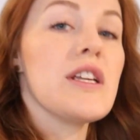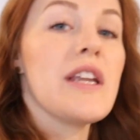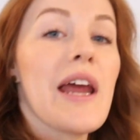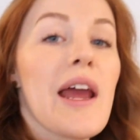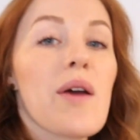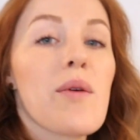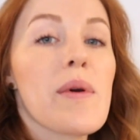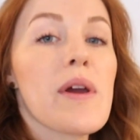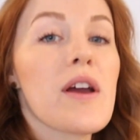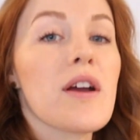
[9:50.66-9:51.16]

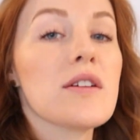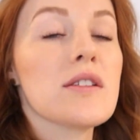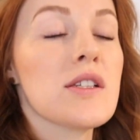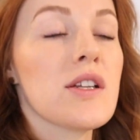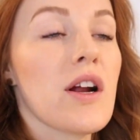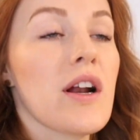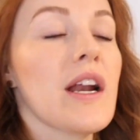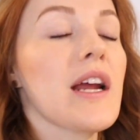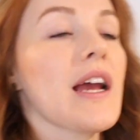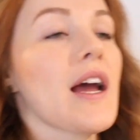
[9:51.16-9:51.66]
today we are
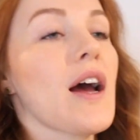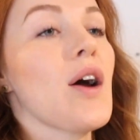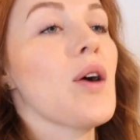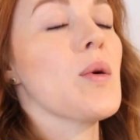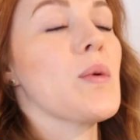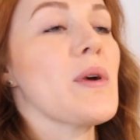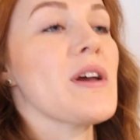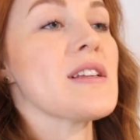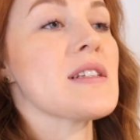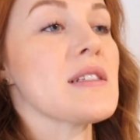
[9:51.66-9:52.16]
starting
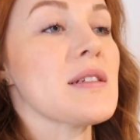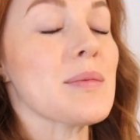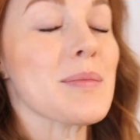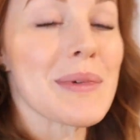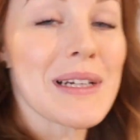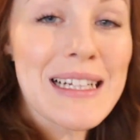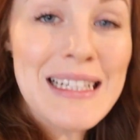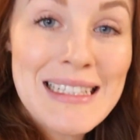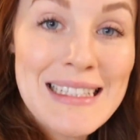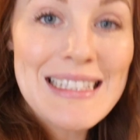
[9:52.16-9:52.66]
out with
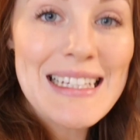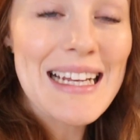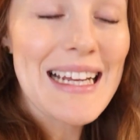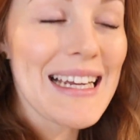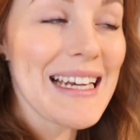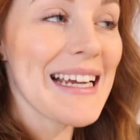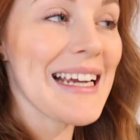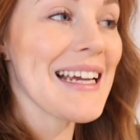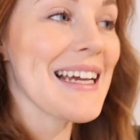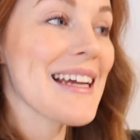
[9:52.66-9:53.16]
some
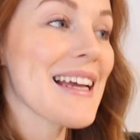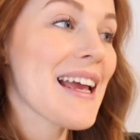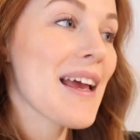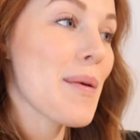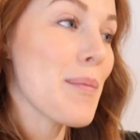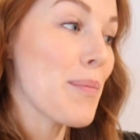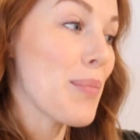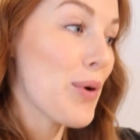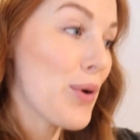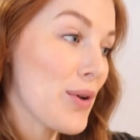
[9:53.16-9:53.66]
cleaning,
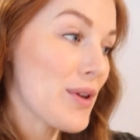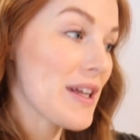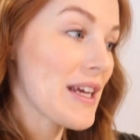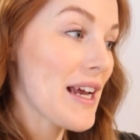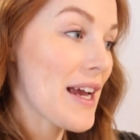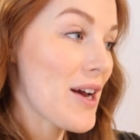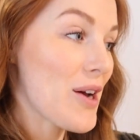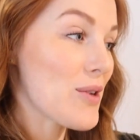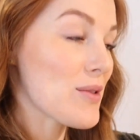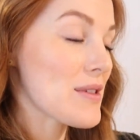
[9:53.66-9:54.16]

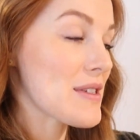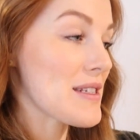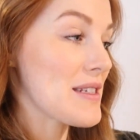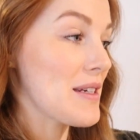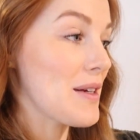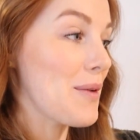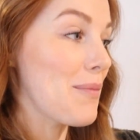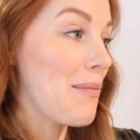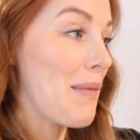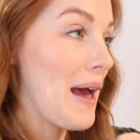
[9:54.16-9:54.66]
pulling out
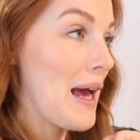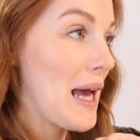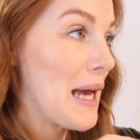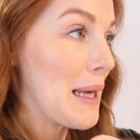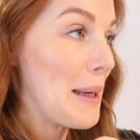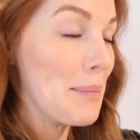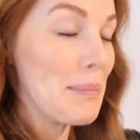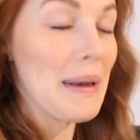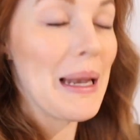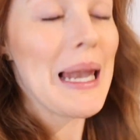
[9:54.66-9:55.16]
some
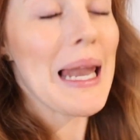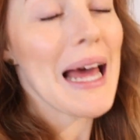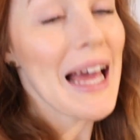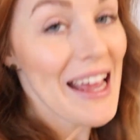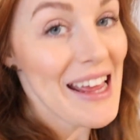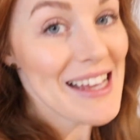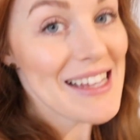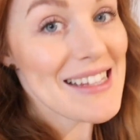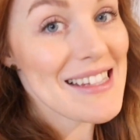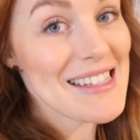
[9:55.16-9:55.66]

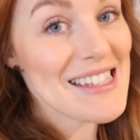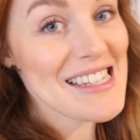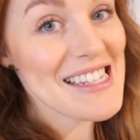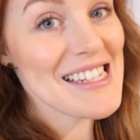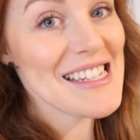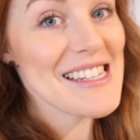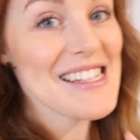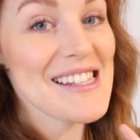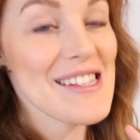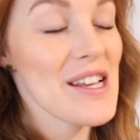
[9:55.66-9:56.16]

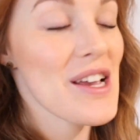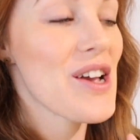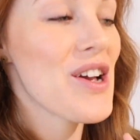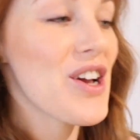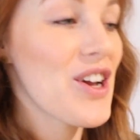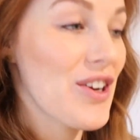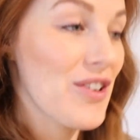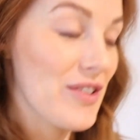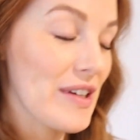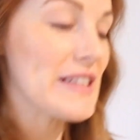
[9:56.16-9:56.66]
appliances,
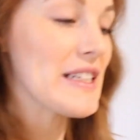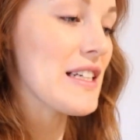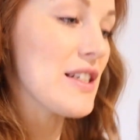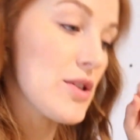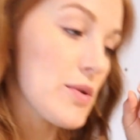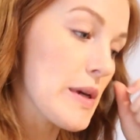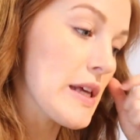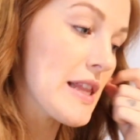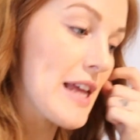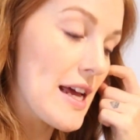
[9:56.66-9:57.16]
really
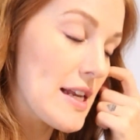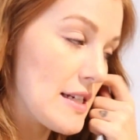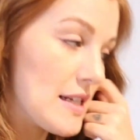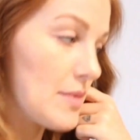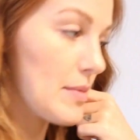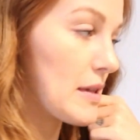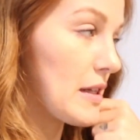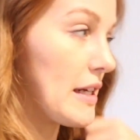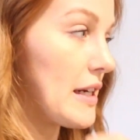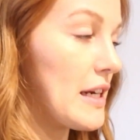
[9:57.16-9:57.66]
doing that
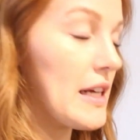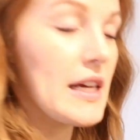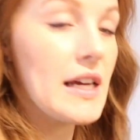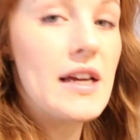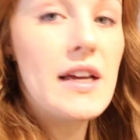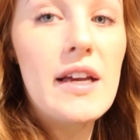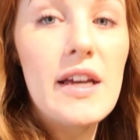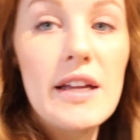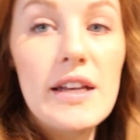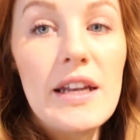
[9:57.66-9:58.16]
deep
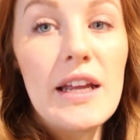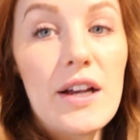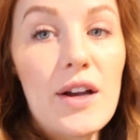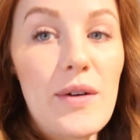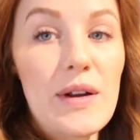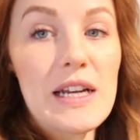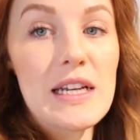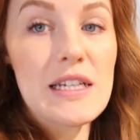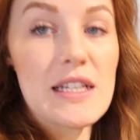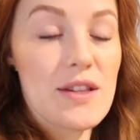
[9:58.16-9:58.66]
cleaning. Nick
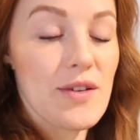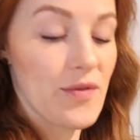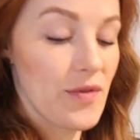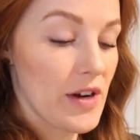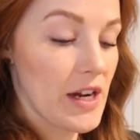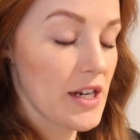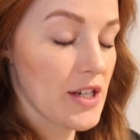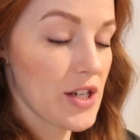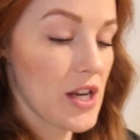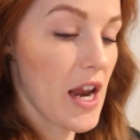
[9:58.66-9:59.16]
already did the
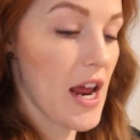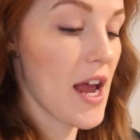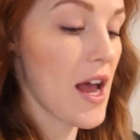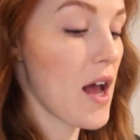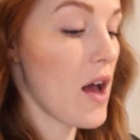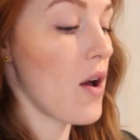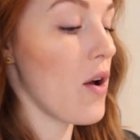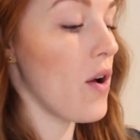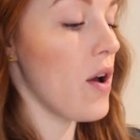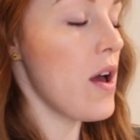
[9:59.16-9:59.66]
fridge
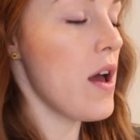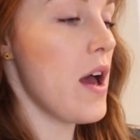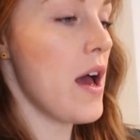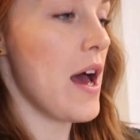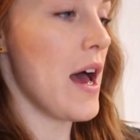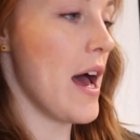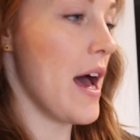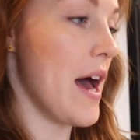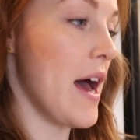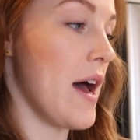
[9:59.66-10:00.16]
now.
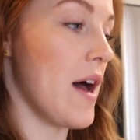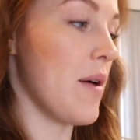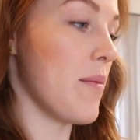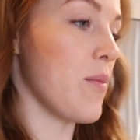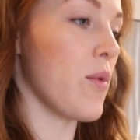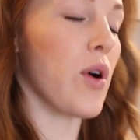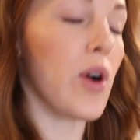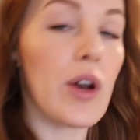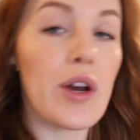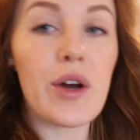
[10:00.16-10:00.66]

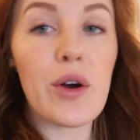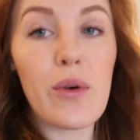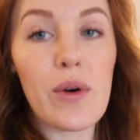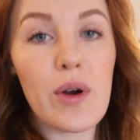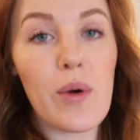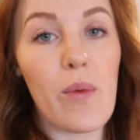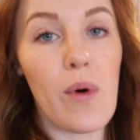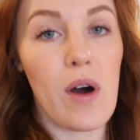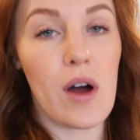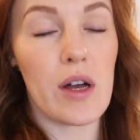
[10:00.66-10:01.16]
Um, we're gonna go
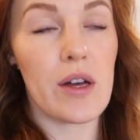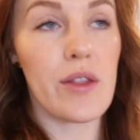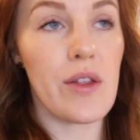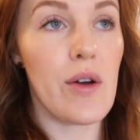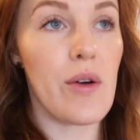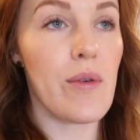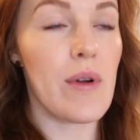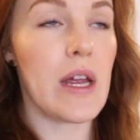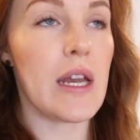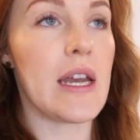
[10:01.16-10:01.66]
on a walk
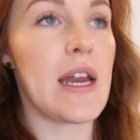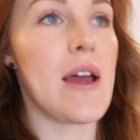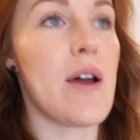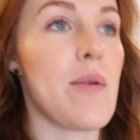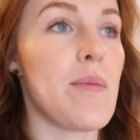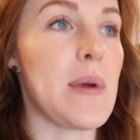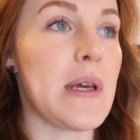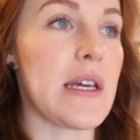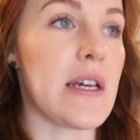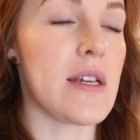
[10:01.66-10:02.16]
though right
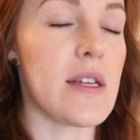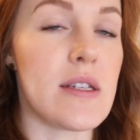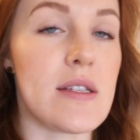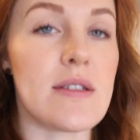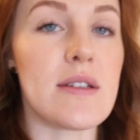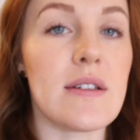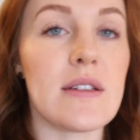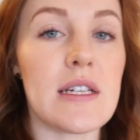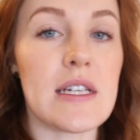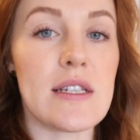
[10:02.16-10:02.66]
now
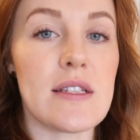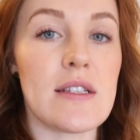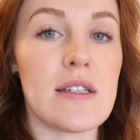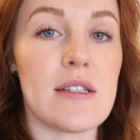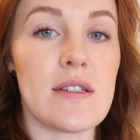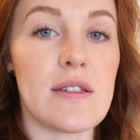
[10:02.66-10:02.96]
because Elise